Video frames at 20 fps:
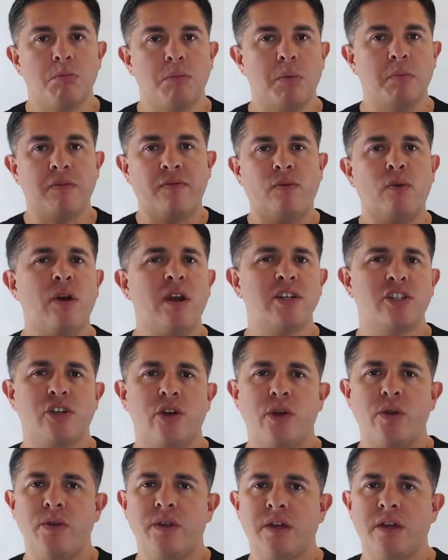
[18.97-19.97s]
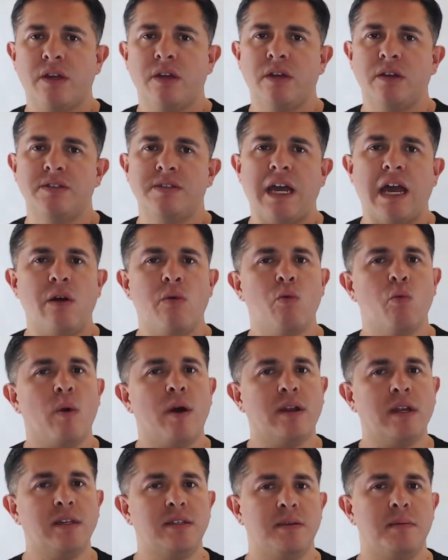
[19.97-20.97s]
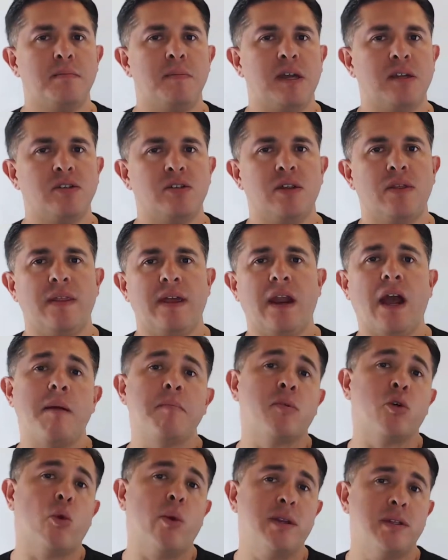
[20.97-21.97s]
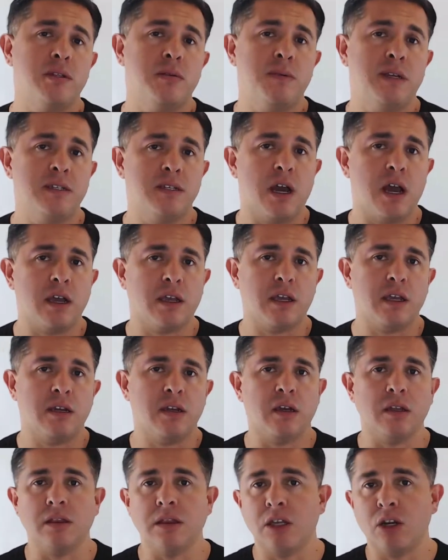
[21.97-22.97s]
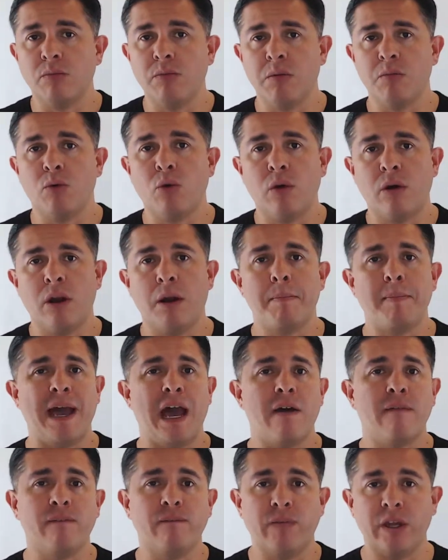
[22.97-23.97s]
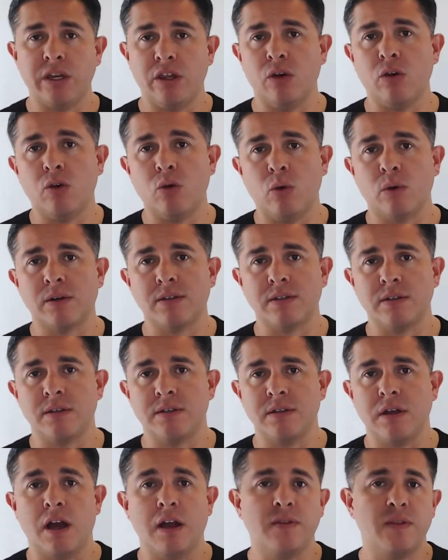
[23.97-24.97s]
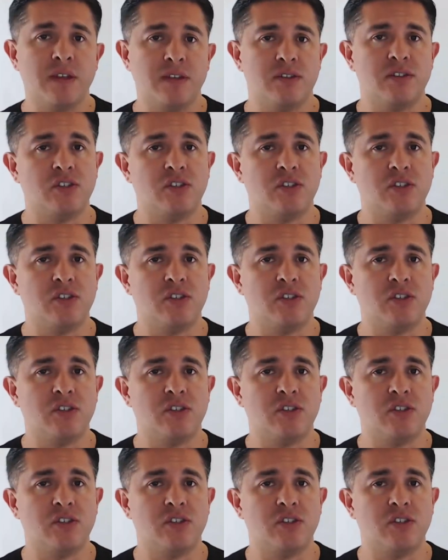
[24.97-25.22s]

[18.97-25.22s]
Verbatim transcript: But before I show you the goods, I wanted to mention that I'm going to be talking a little bit more about video courses on this